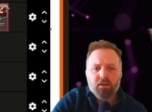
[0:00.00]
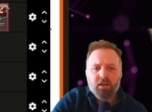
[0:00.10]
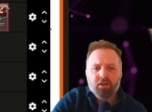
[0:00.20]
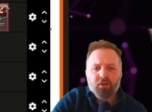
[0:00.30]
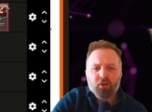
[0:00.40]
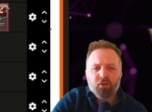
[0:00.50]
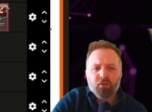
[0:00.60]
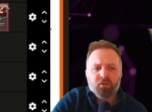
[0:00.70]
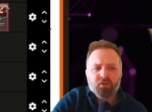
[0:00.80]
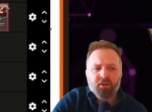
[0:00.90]
it's a
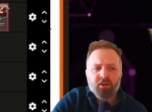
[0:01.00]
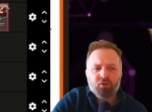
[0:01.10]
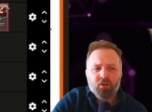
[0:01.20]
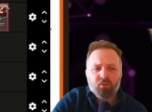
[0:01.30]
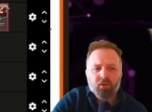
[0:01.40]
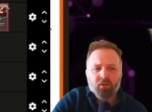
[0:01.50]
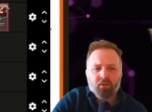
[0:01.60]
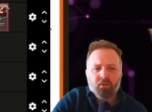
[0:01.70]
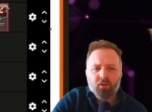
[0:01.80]
good synergy with